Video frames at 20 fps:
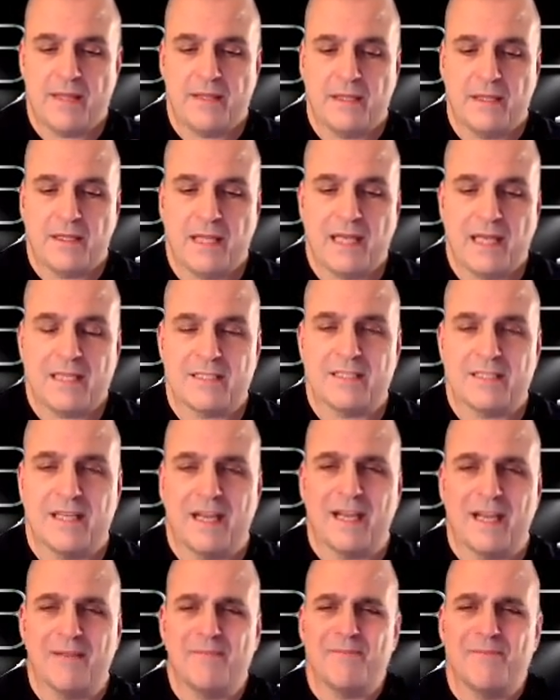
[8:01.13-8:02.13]
and the
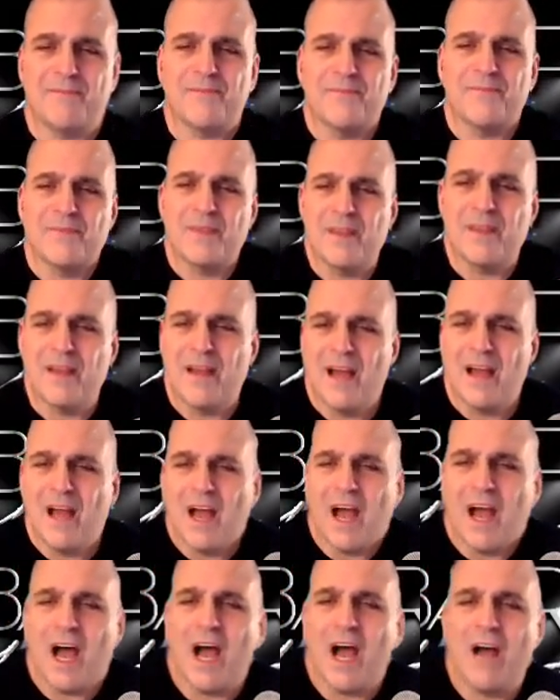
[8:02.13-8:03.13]
last name
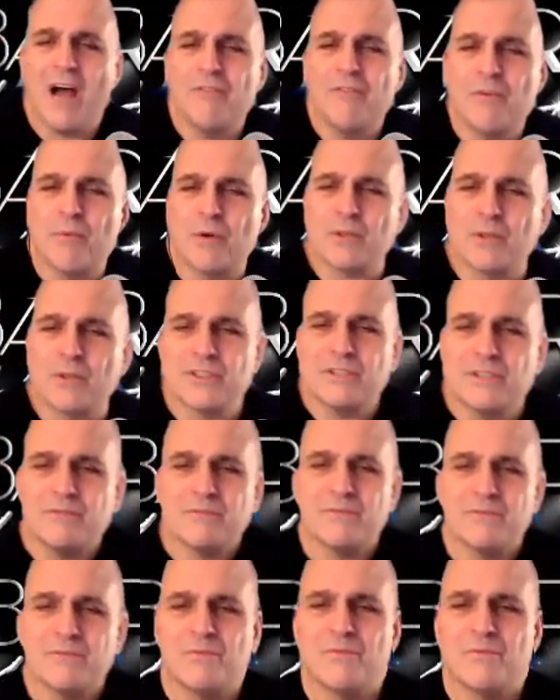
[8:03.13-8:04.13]
of the
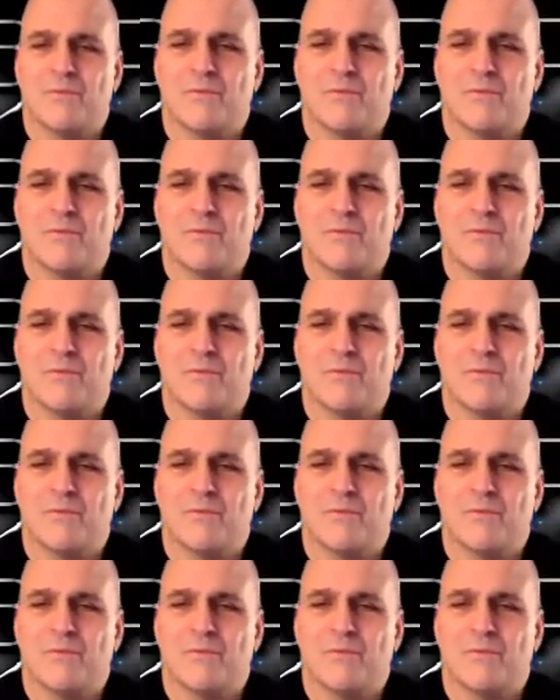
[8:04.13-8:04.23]
person.